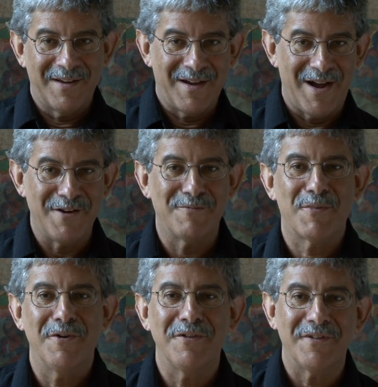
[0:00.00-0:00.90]
kind of
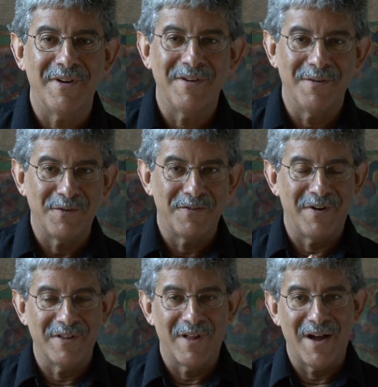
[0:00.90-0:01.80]
person who was
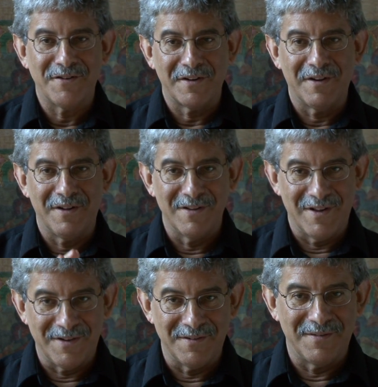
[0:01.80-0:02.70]
very
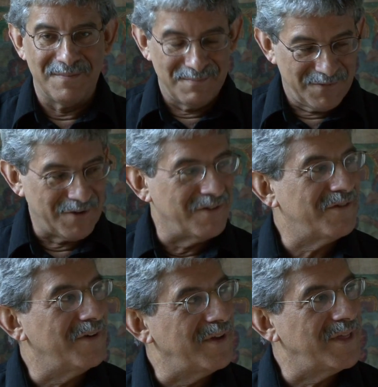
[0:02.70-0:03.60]
logical and so
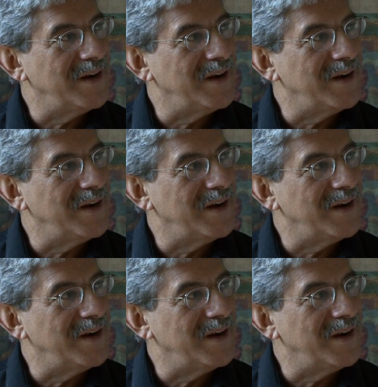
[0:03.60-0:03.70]
forth.